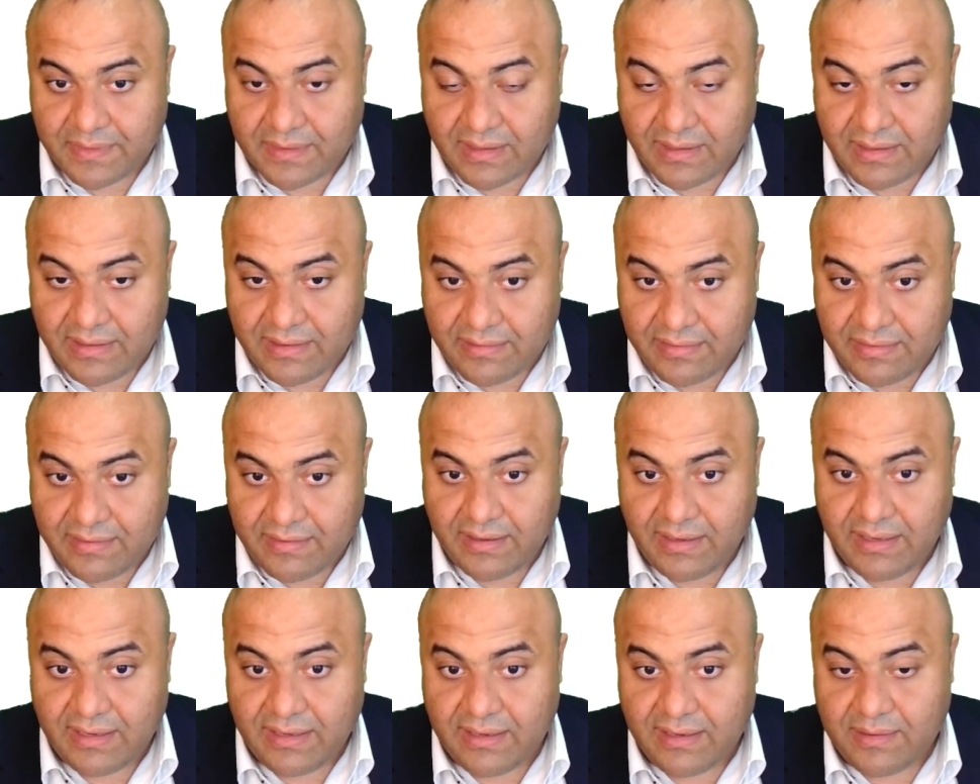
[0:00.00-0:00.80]

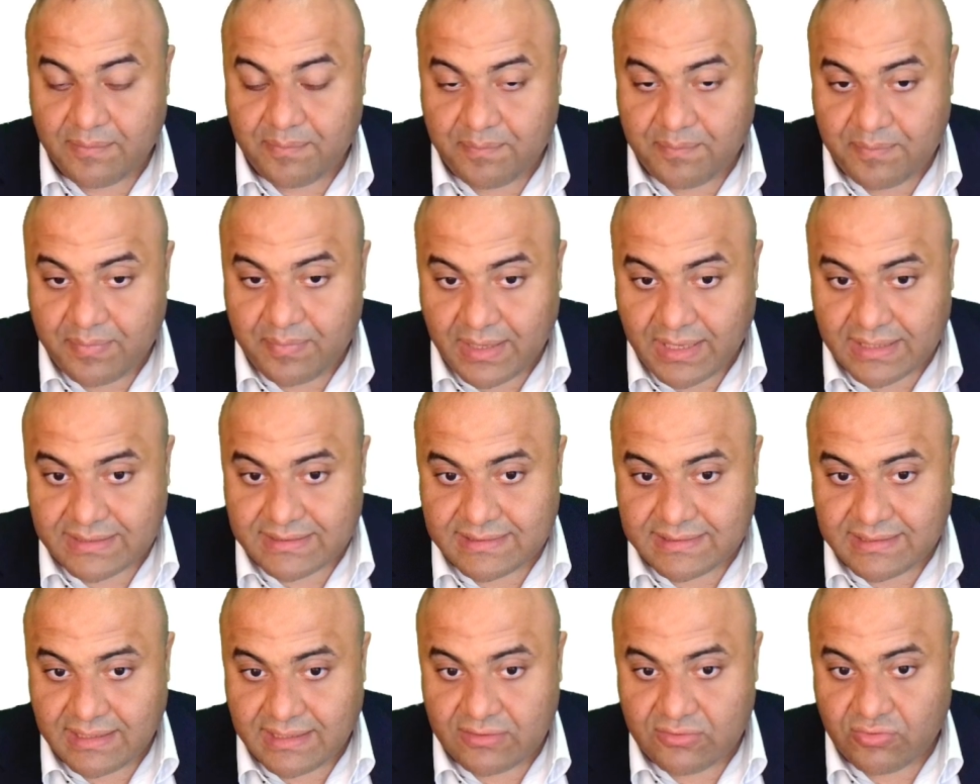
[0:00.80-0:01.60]
3
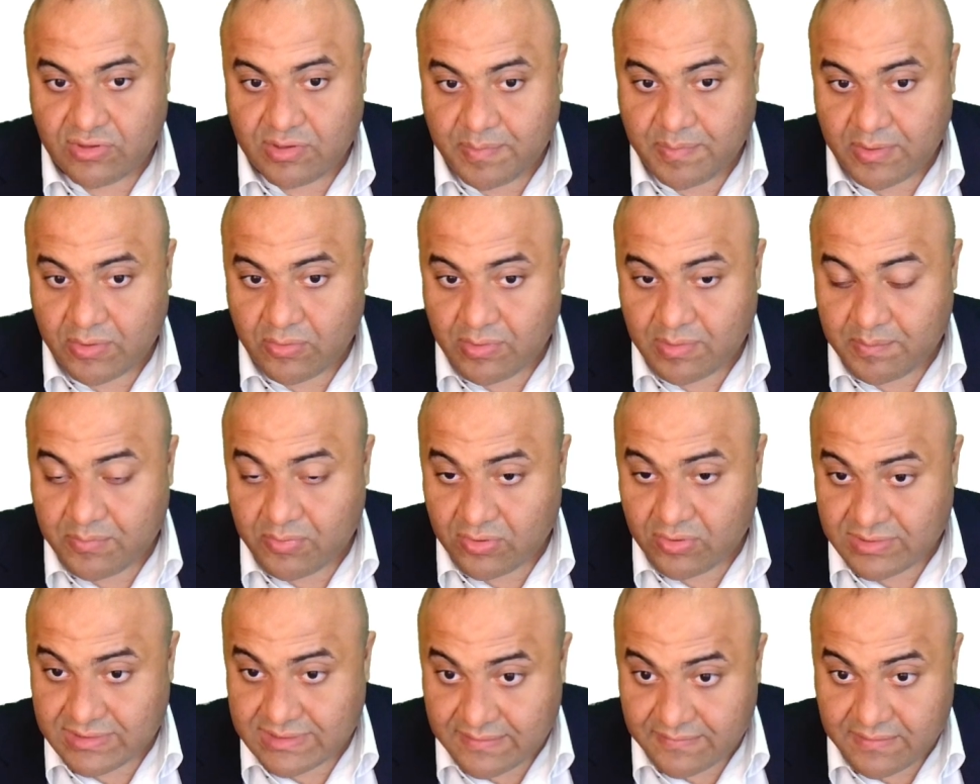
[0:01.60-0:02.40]
plus e to the power
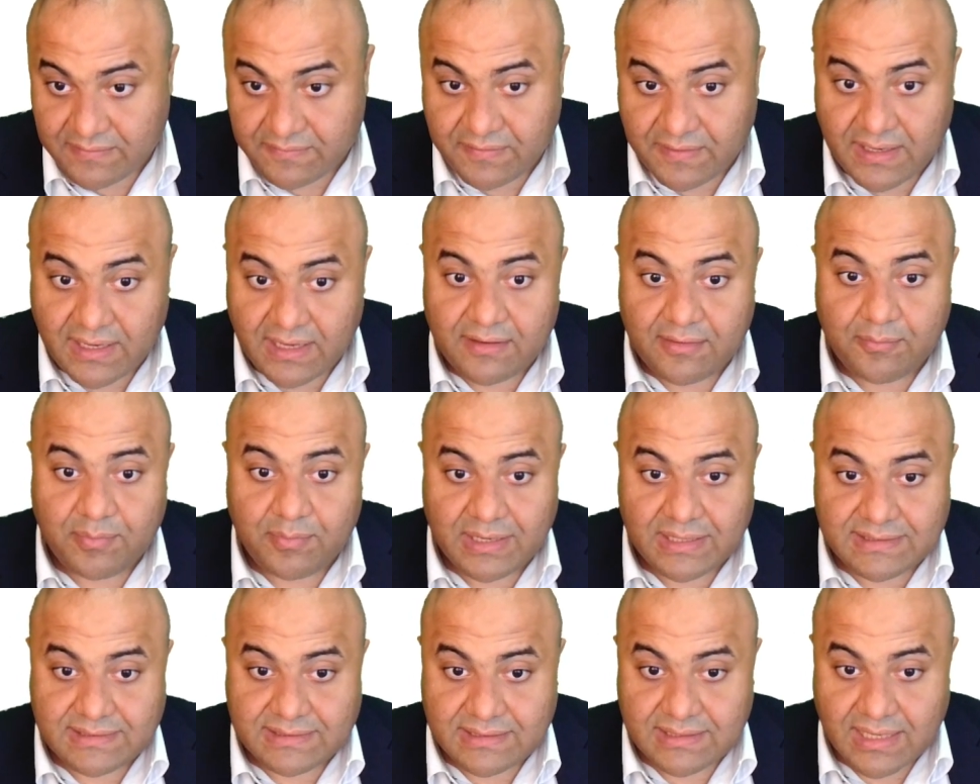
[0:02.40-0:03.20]
1.75
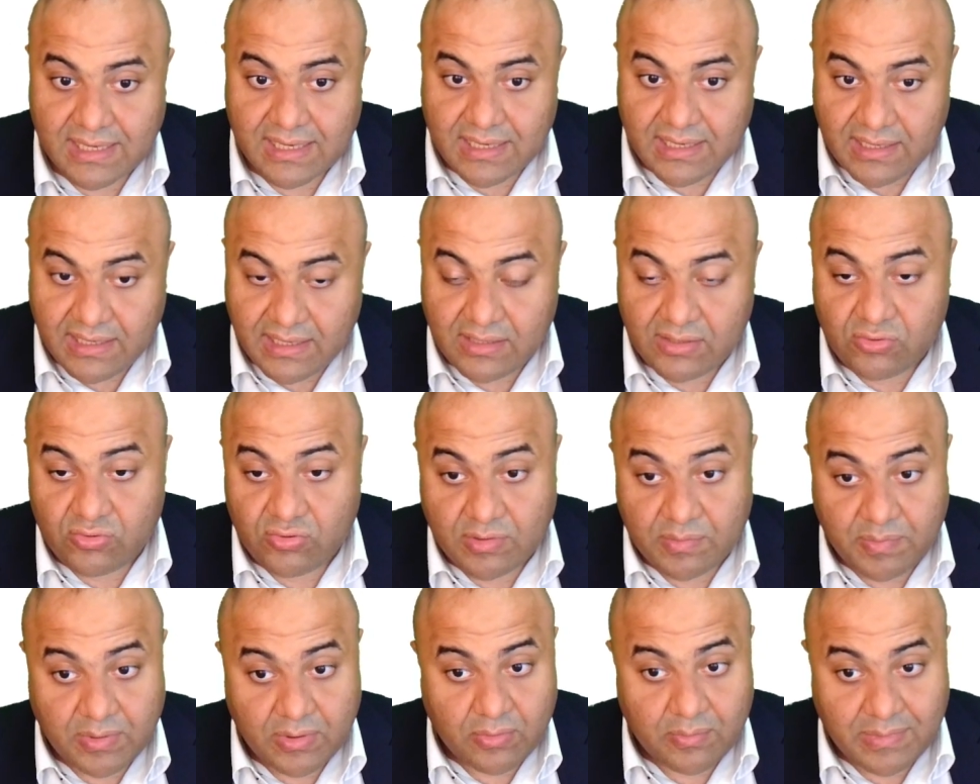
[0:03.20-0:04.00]
plus e to
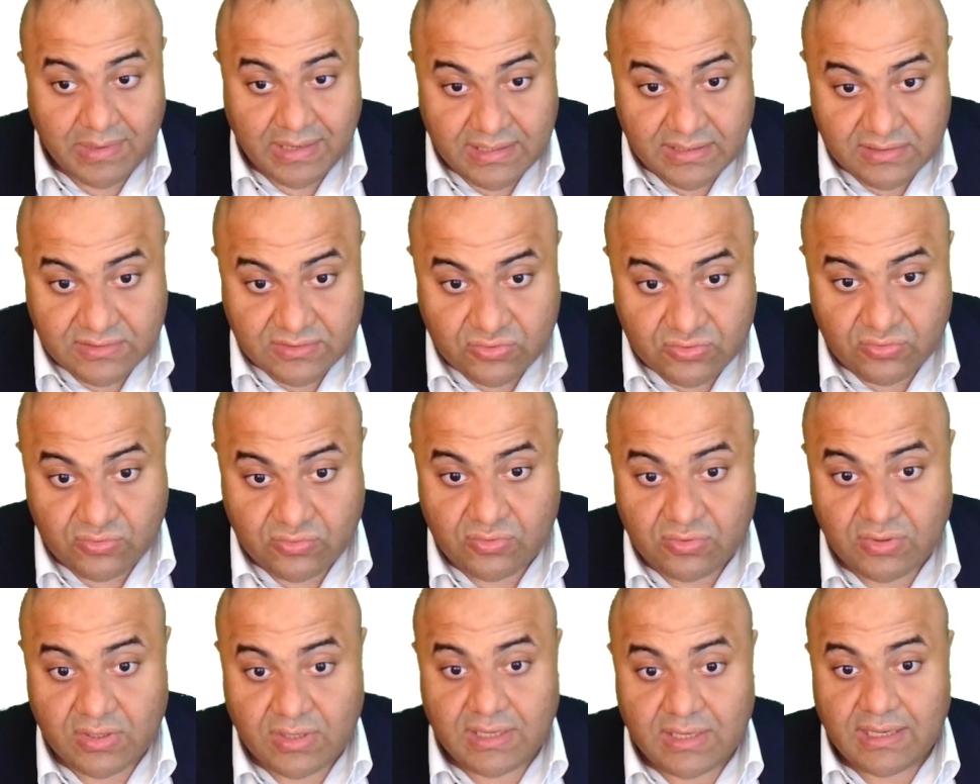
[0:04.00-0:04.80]
the power minus
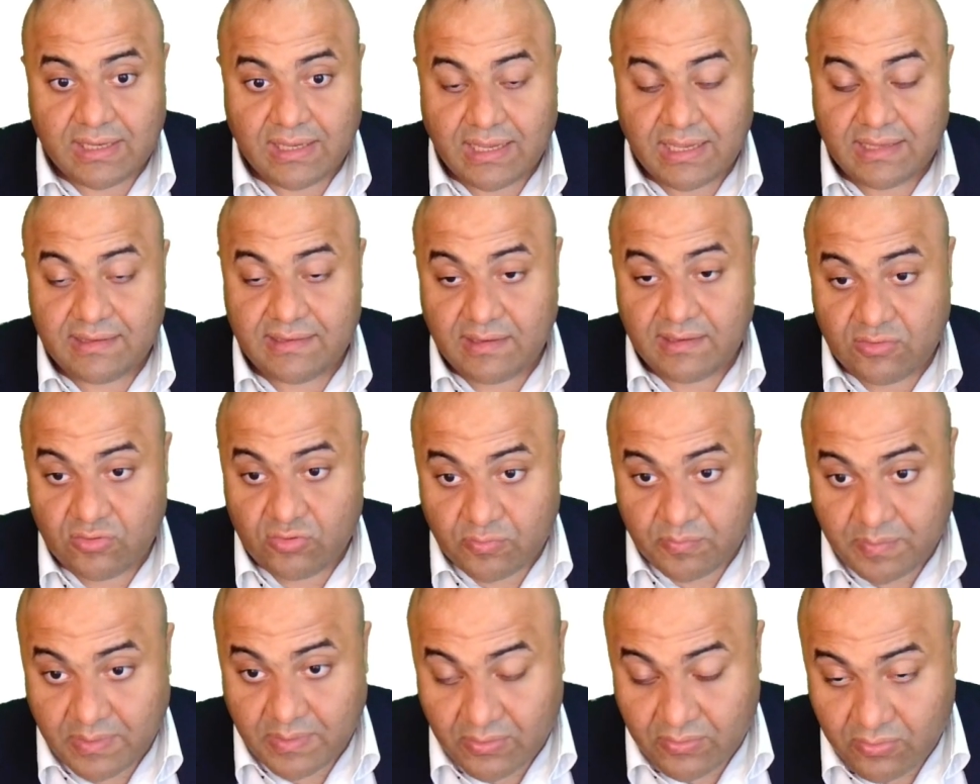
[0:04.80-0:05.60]
2 and e
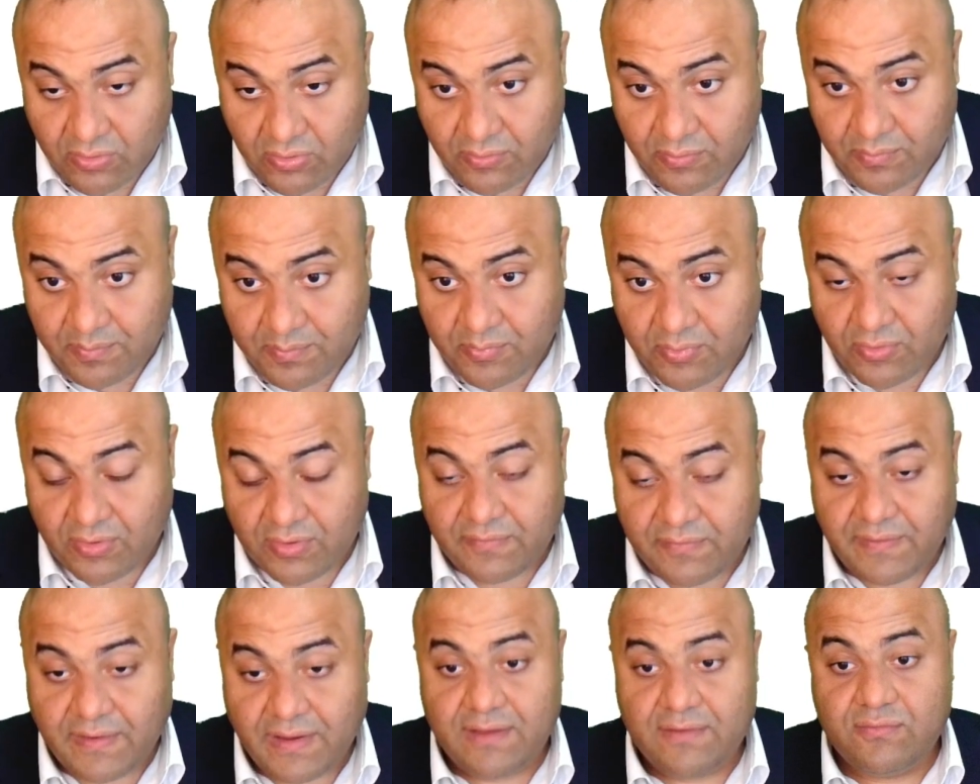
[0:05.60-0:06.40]
to the power
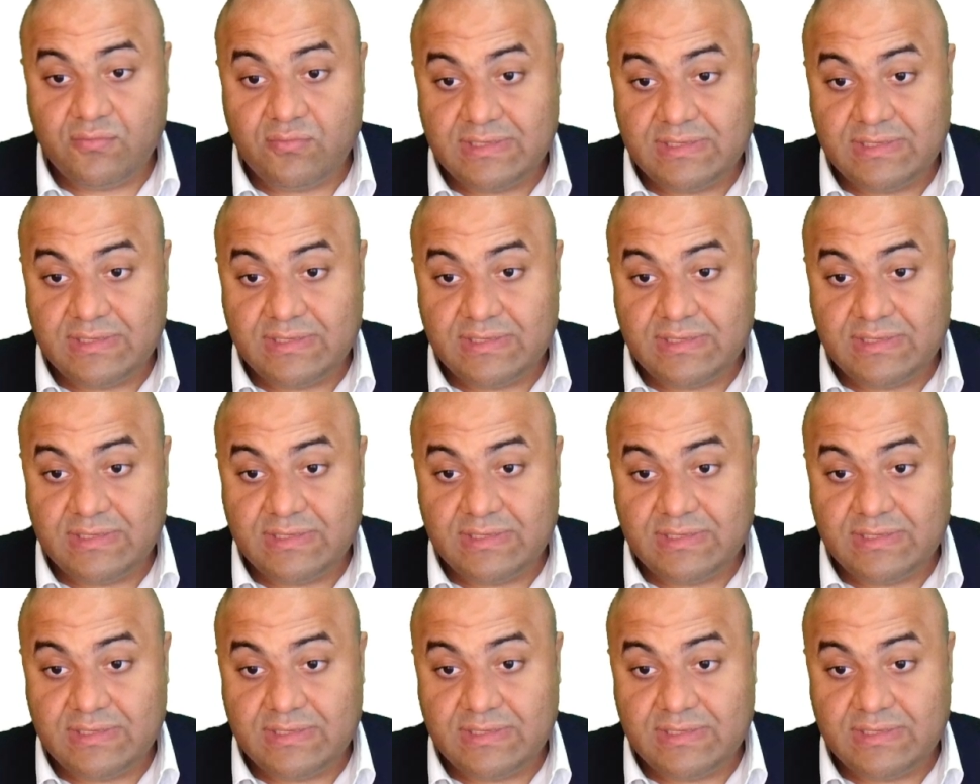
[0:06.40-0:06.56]
0.5.